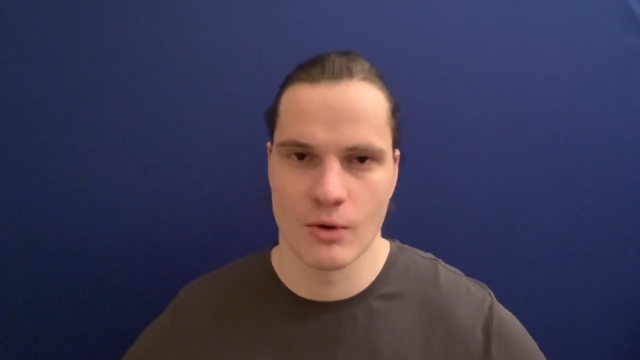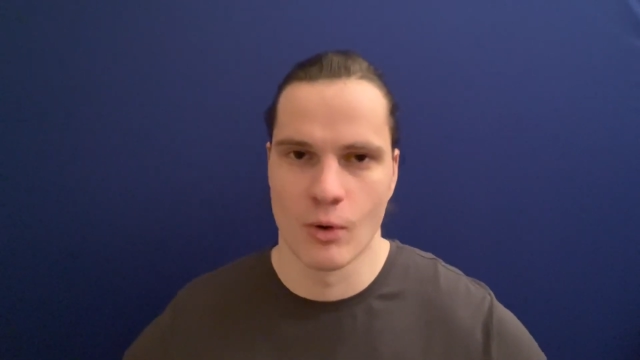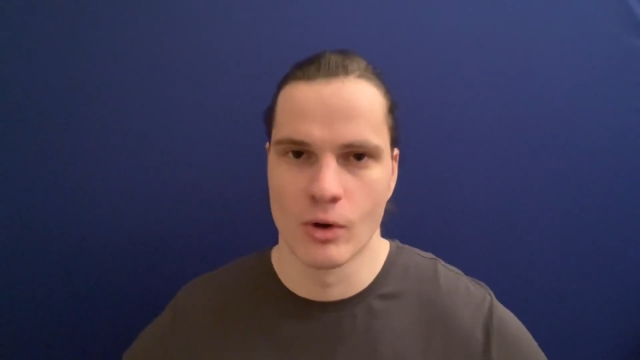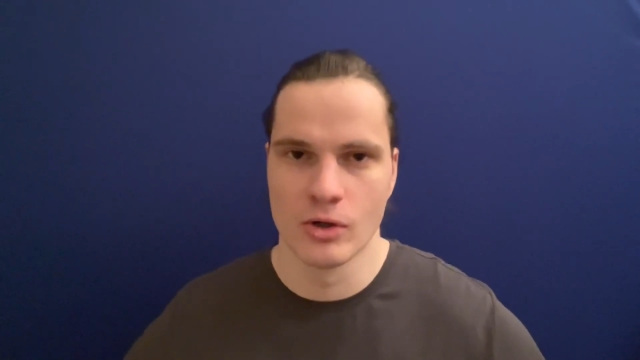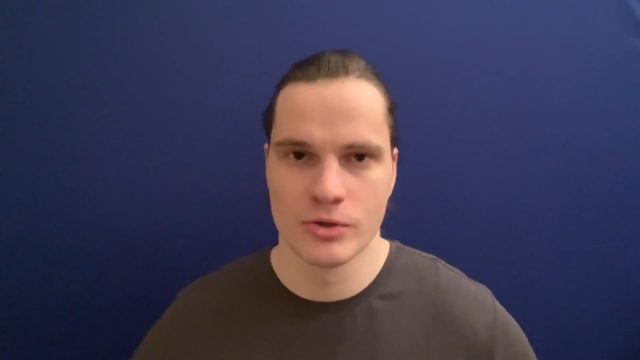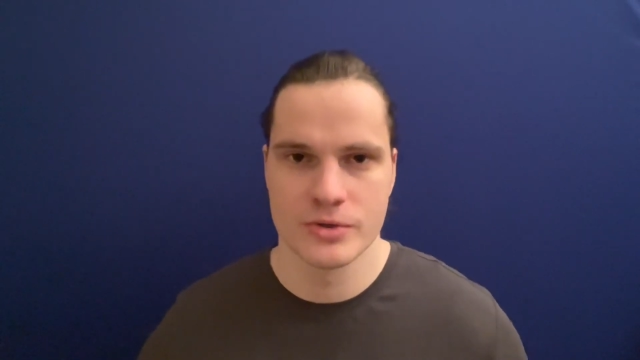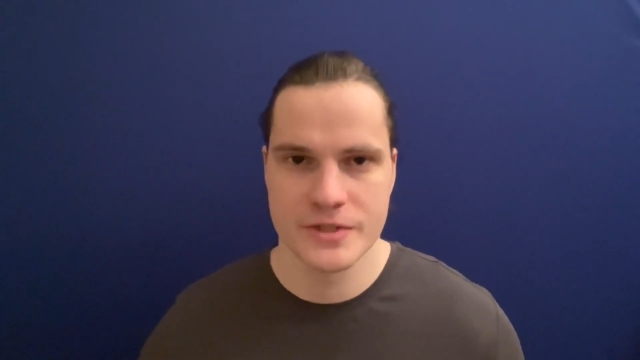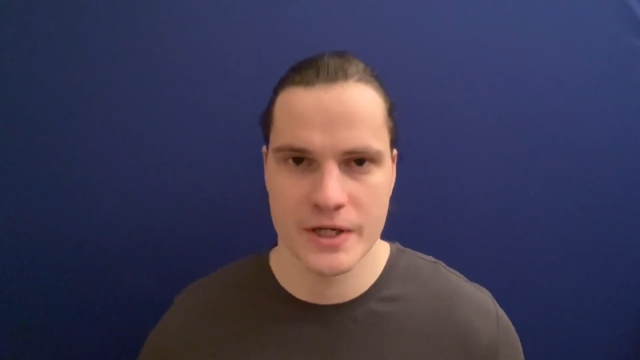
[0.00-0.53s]

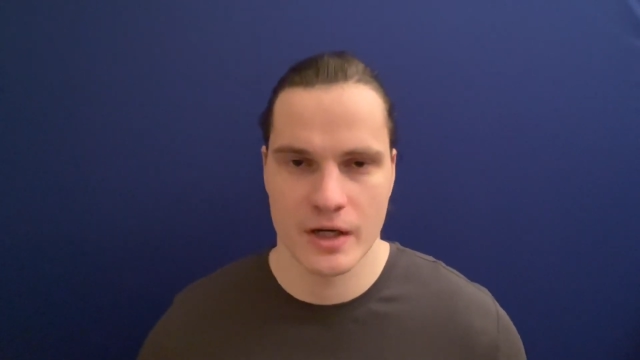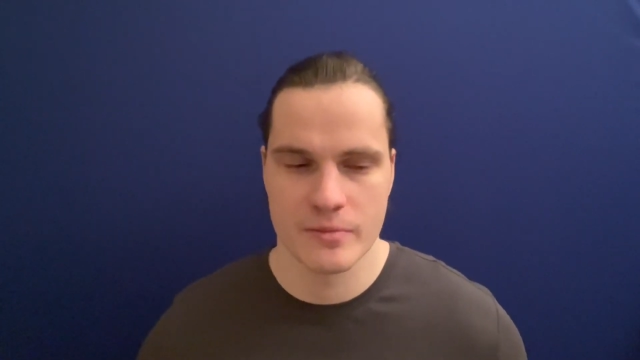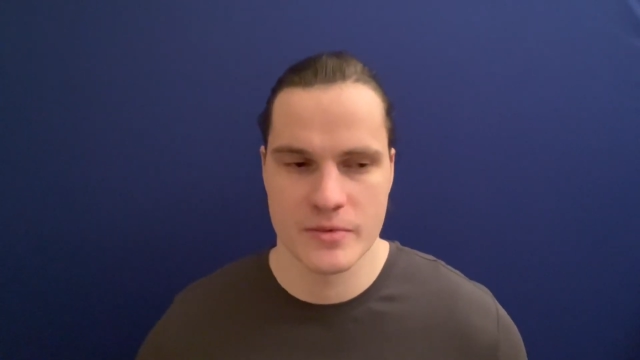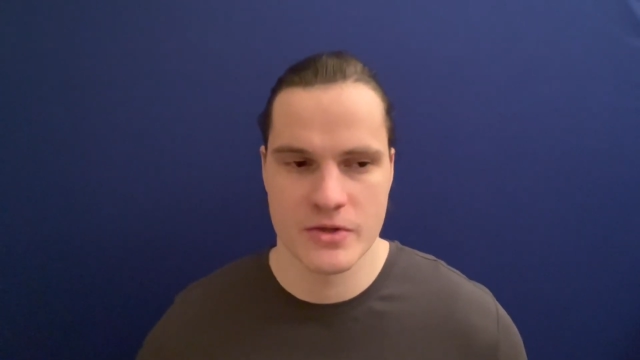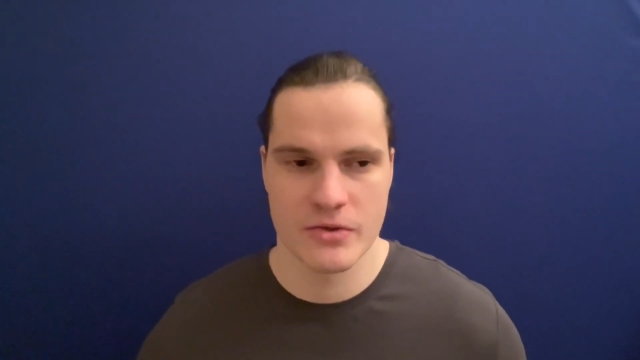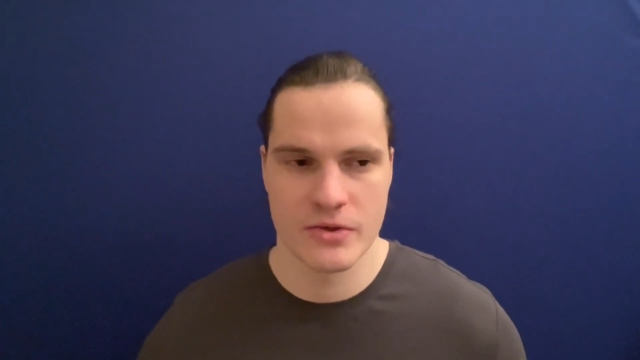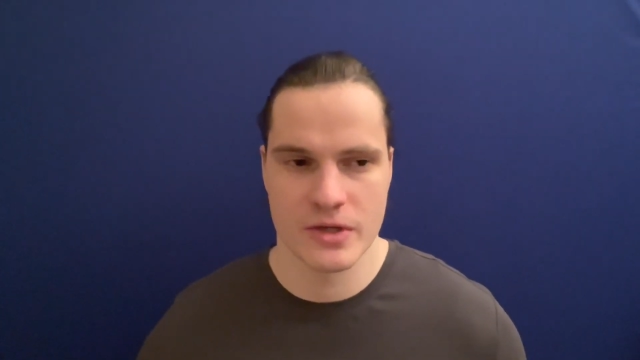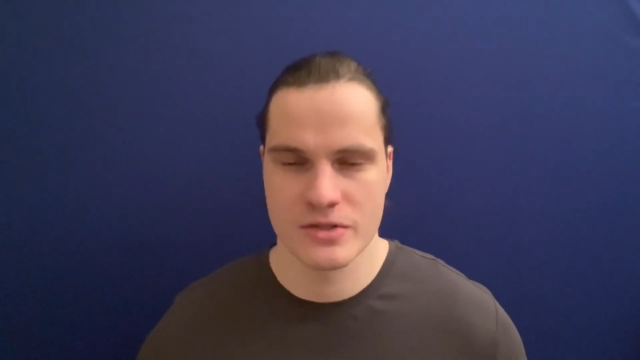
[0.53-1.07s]
all the time
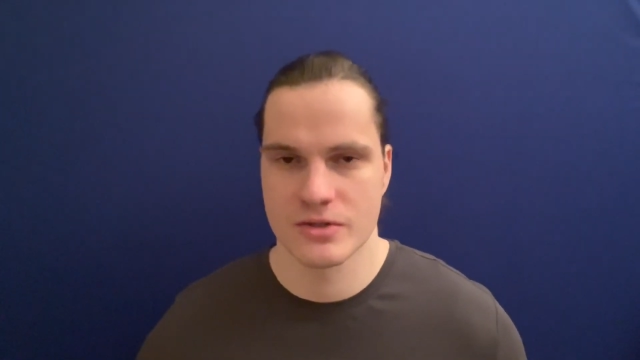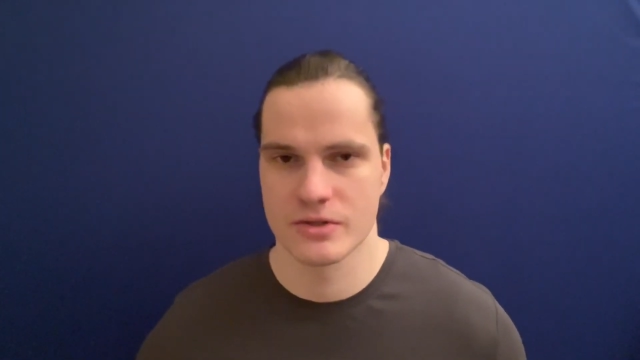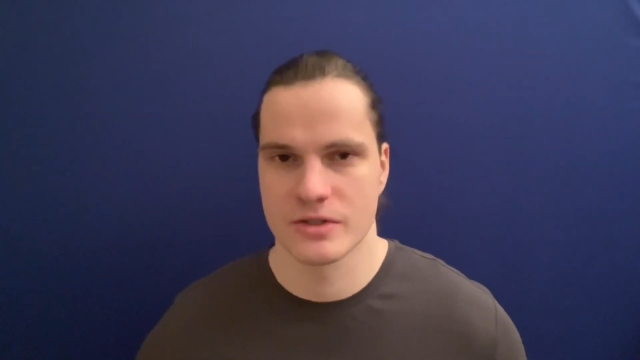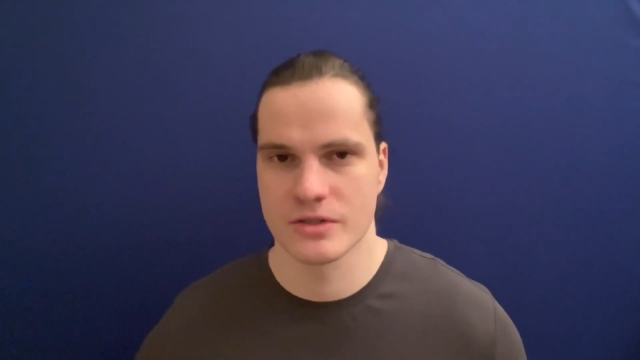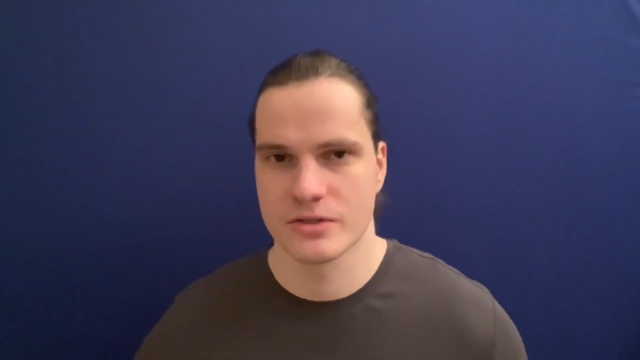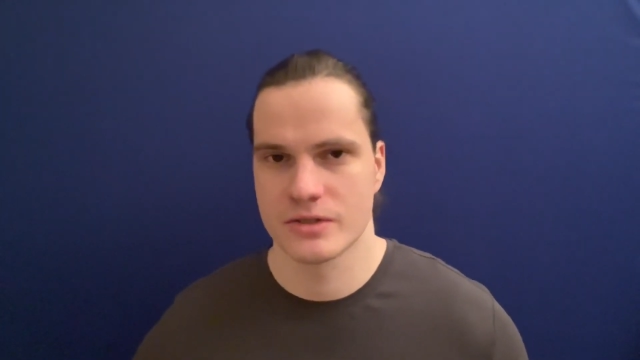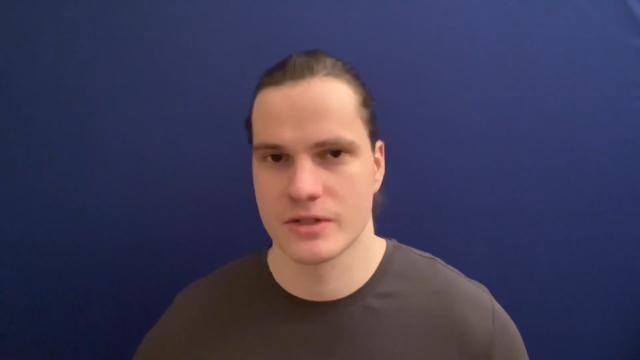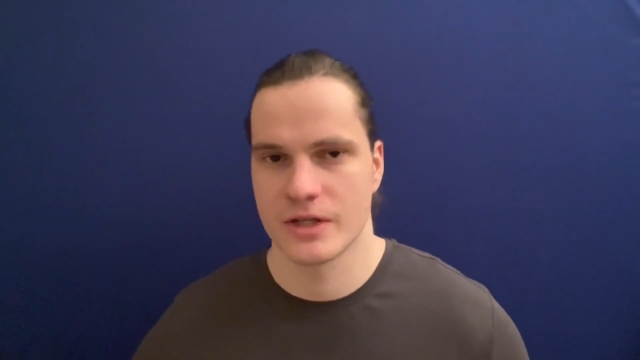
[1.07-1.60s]
these things on the
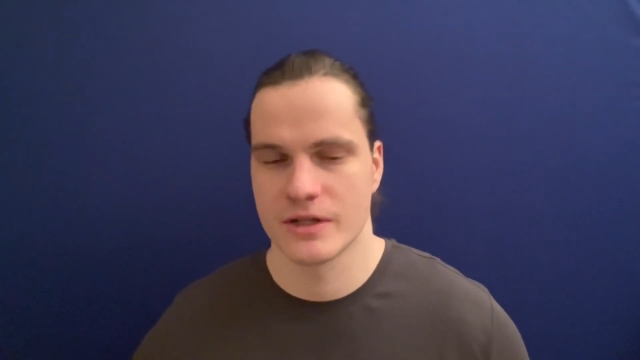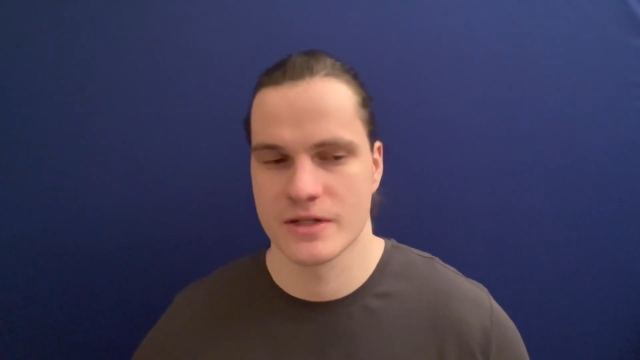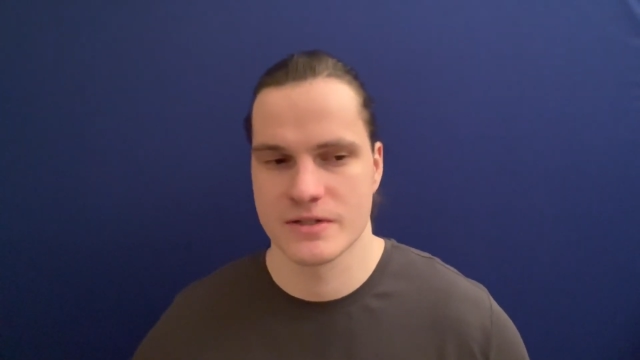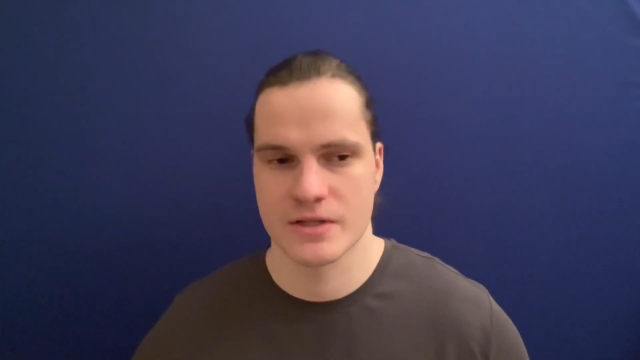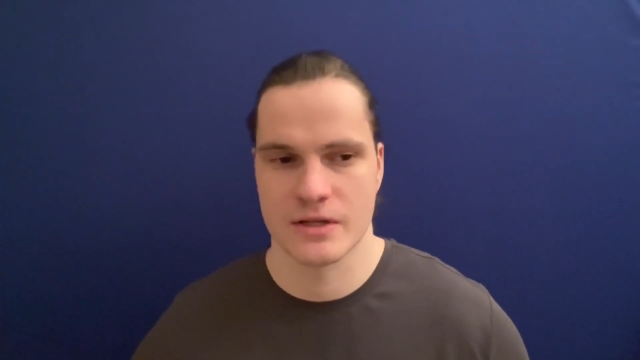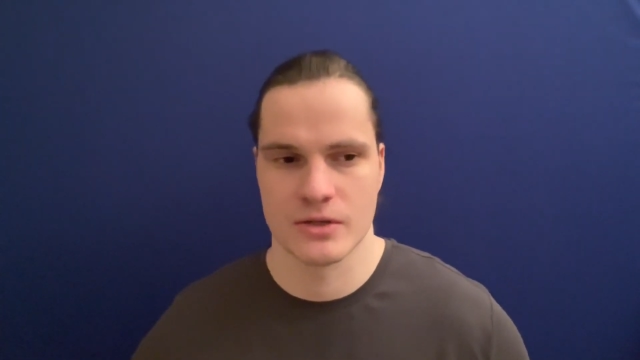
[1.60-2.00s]
internet that say,